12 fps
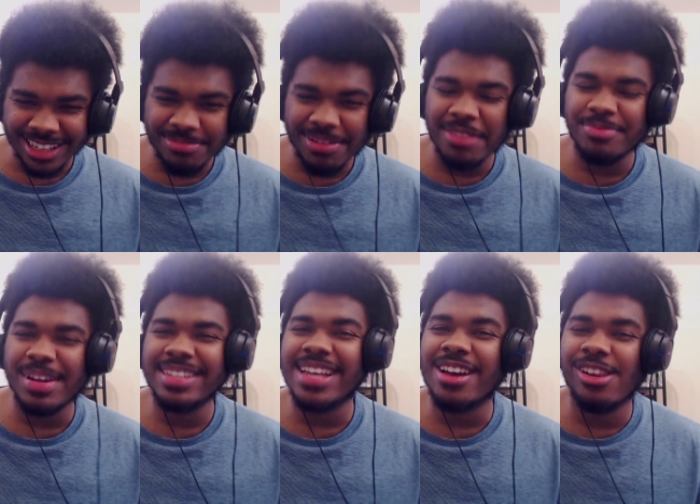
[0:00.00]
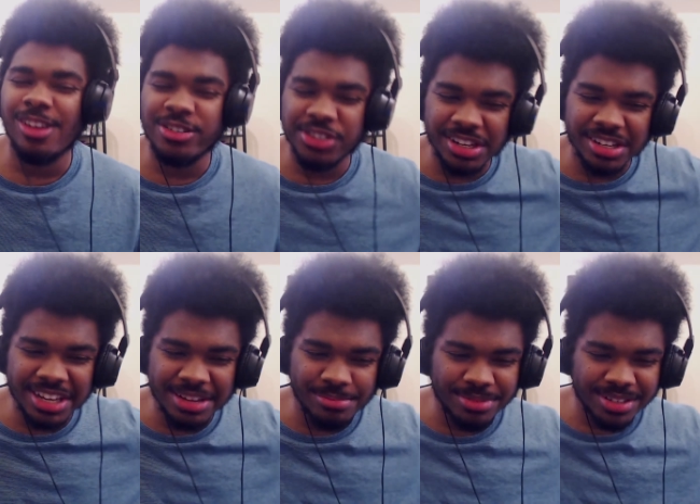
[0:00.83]
play, play psychological Mars
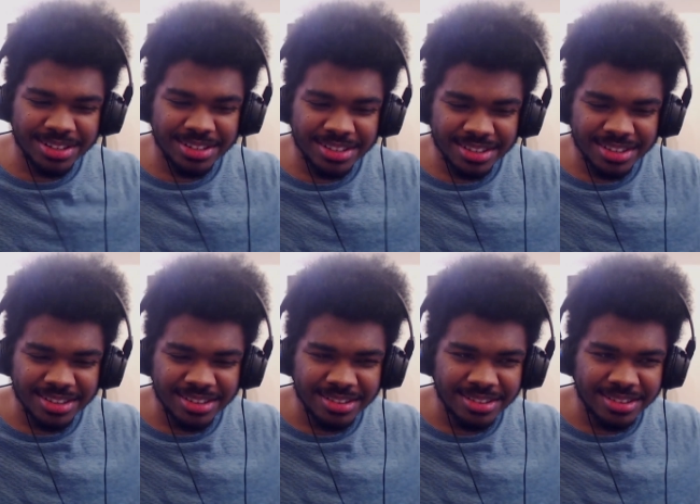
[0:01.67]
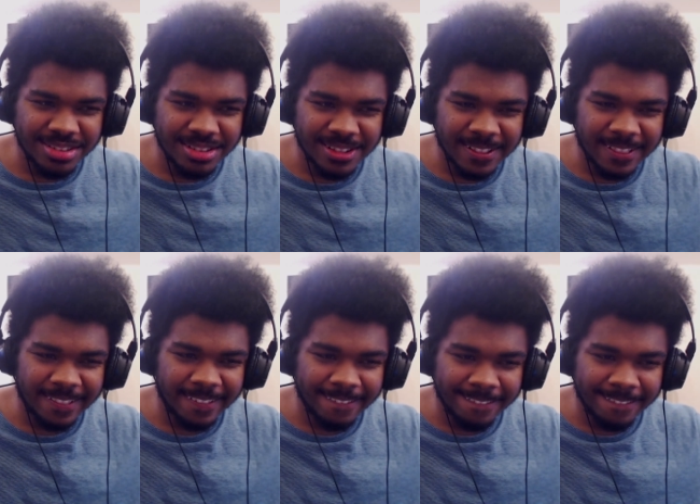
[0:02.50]
games. Need a lot more people like you.